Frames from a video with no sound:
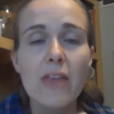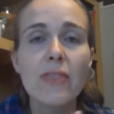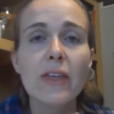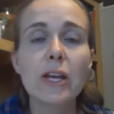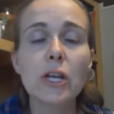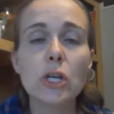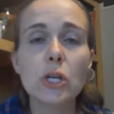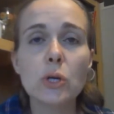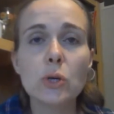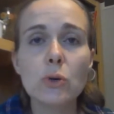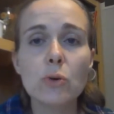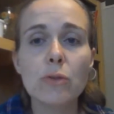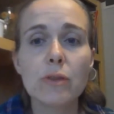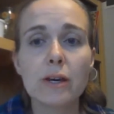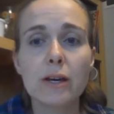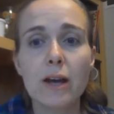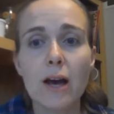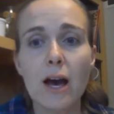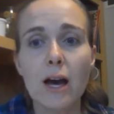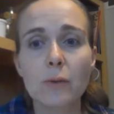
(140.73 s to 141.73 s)
they knew
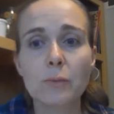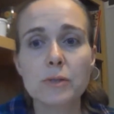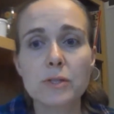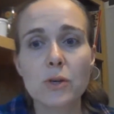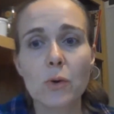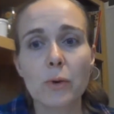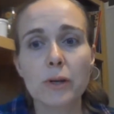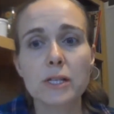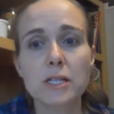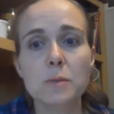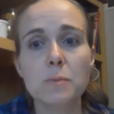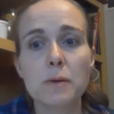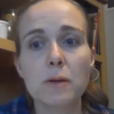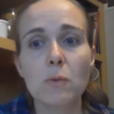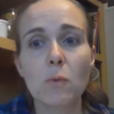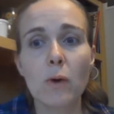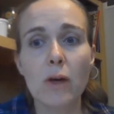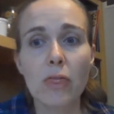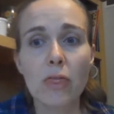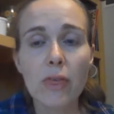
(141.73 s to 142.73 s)
that God was going to be
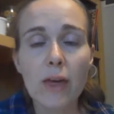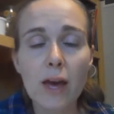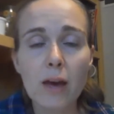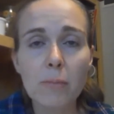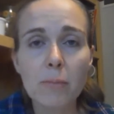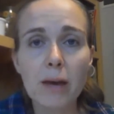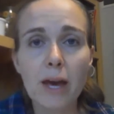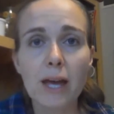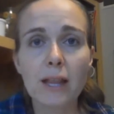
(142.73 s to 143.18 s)
with them